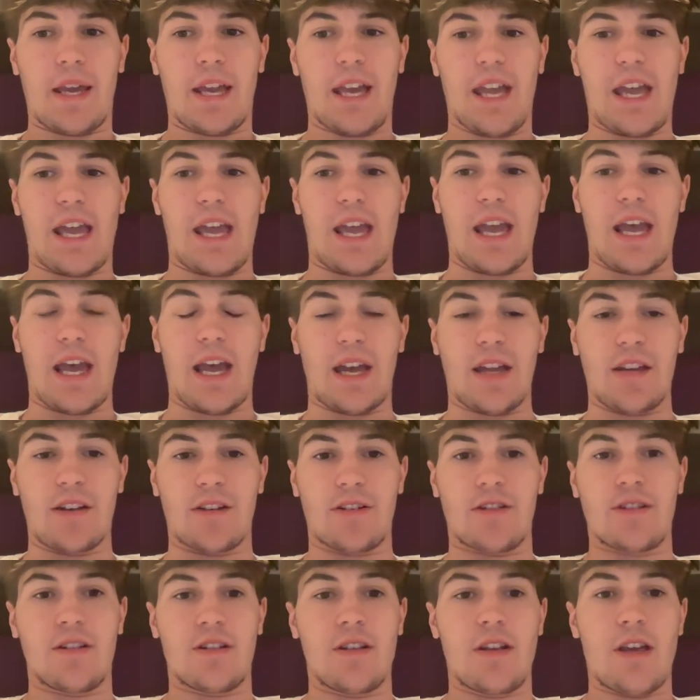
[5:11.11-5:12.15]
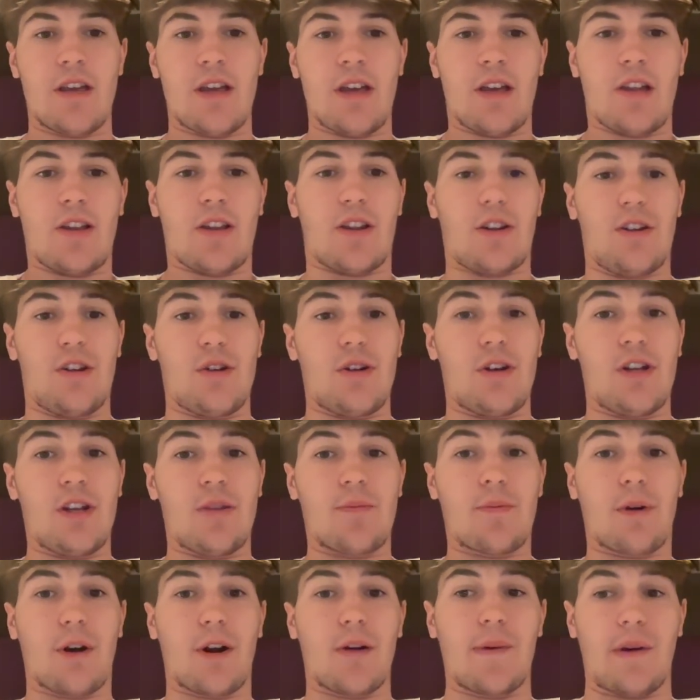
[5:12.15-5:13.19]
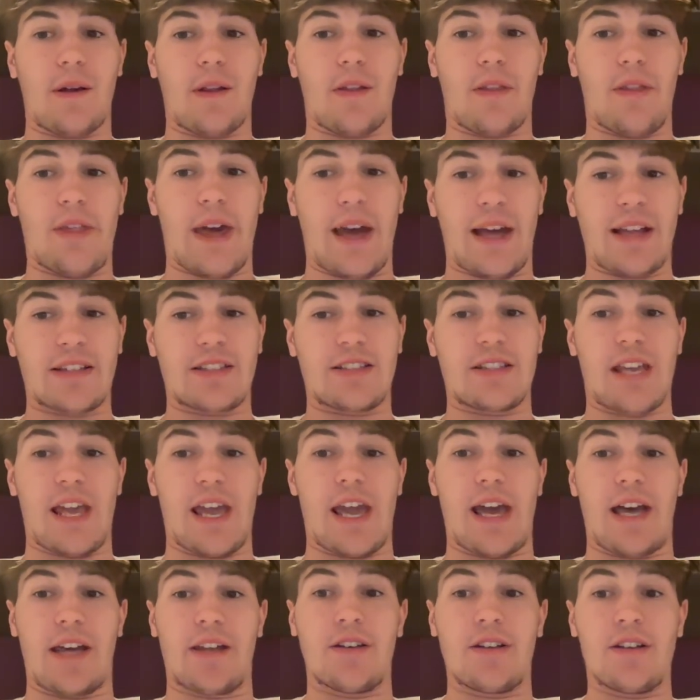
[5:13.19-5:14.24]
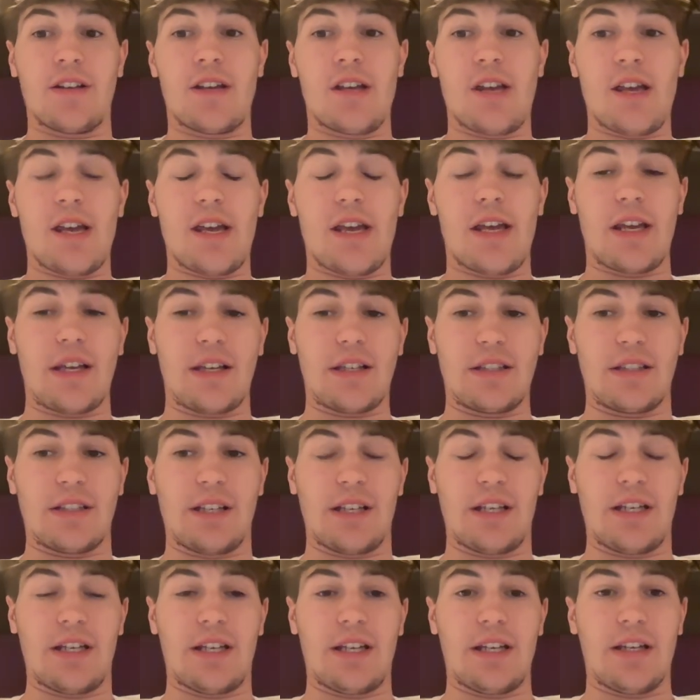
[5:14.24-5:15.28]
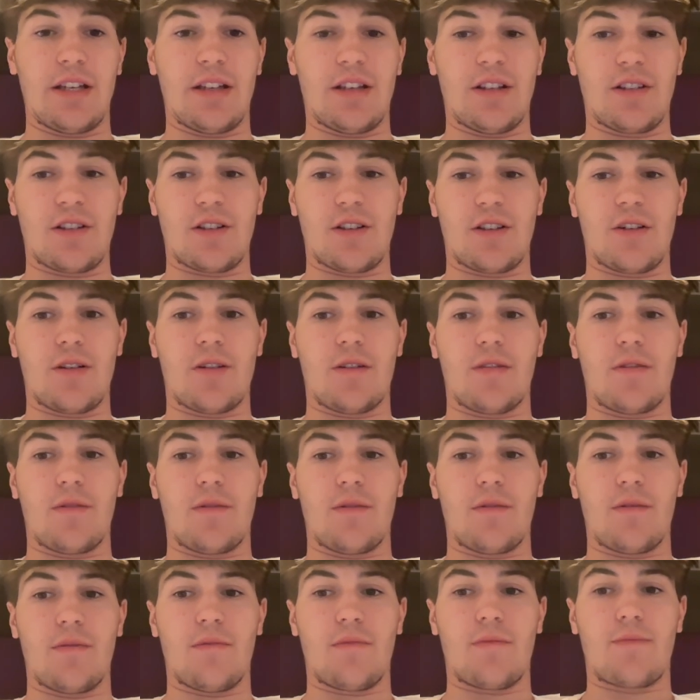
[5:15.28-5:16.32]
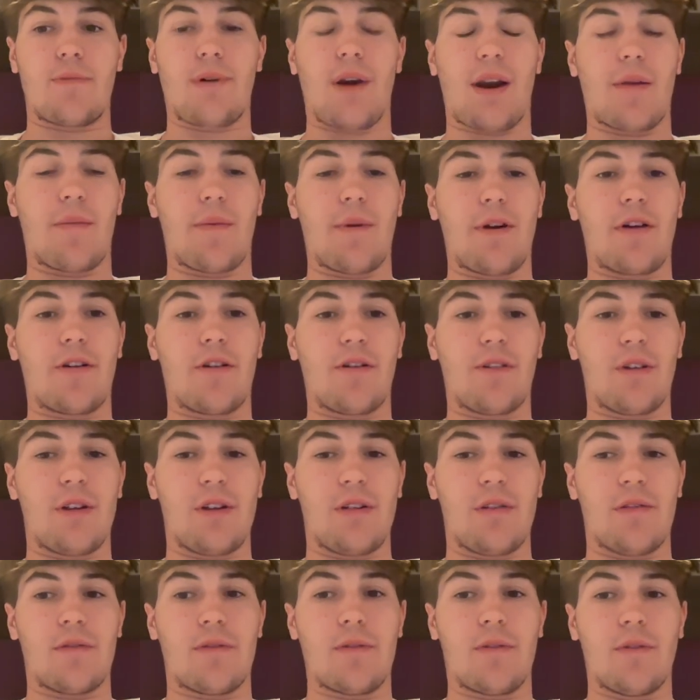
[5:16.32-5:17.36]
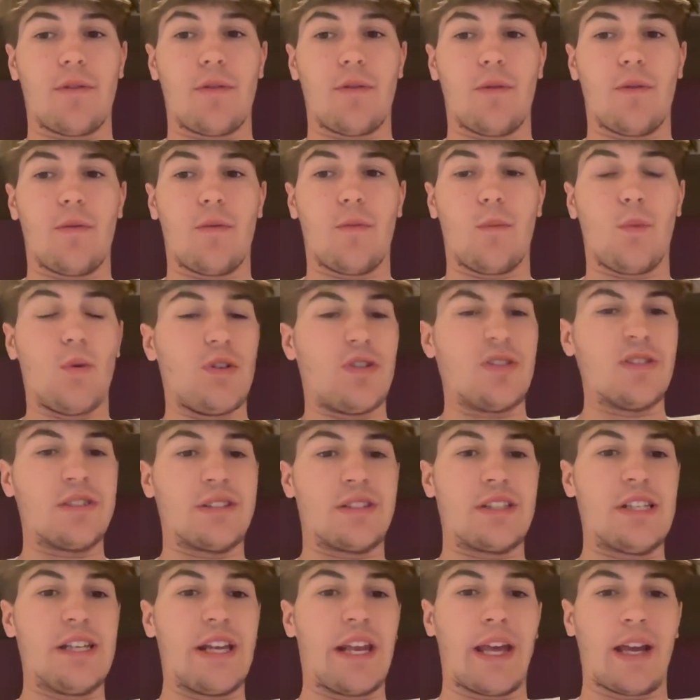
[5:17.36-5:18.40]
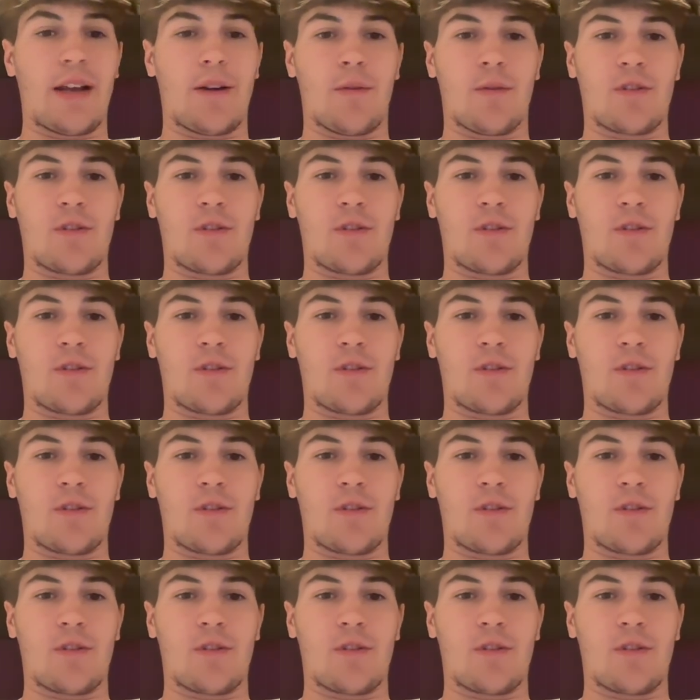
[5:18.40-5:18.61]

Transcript: and the unique part about that stand is it is primarily wooden seating,